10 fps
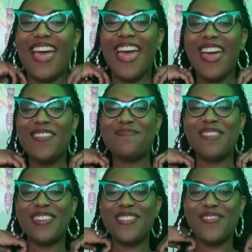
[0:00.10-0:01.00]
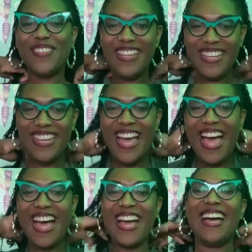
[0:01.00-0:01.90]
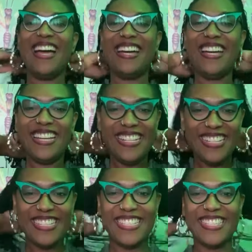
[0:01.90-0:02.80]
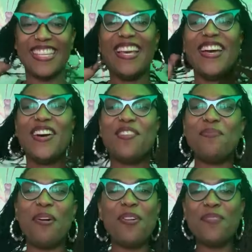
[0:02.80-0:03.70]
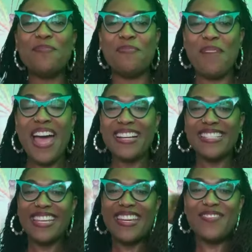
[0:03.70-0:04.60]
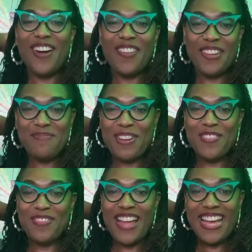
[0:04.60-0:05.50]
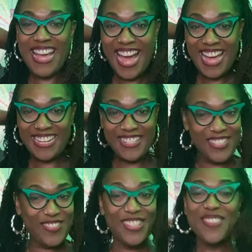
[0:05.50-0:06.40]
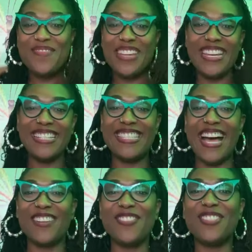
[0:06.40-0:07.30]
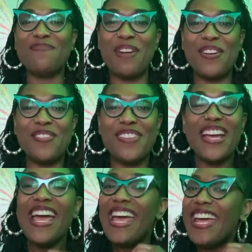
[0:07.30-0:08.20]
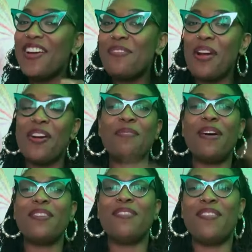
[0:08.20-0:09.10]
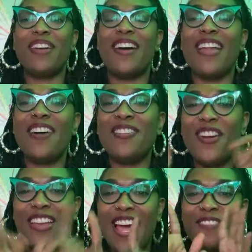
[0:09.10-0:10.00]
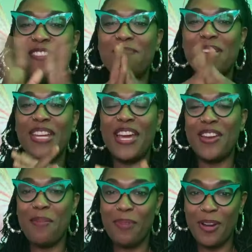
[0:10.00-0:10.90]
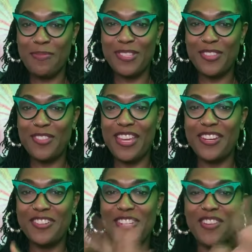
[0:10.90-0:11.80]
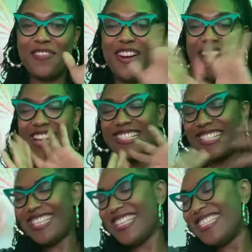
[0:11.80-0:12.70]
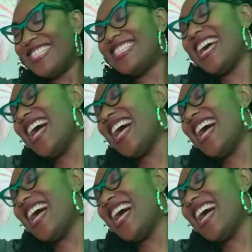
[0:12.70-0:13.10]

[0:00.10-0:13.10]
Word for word: Hey butterflies, welcome back to Evolving Butterfly Goddess with me, Dr. Smo. Here we are all about evolving out loud in our life, our money, and our purpose through the energy of our ancestors.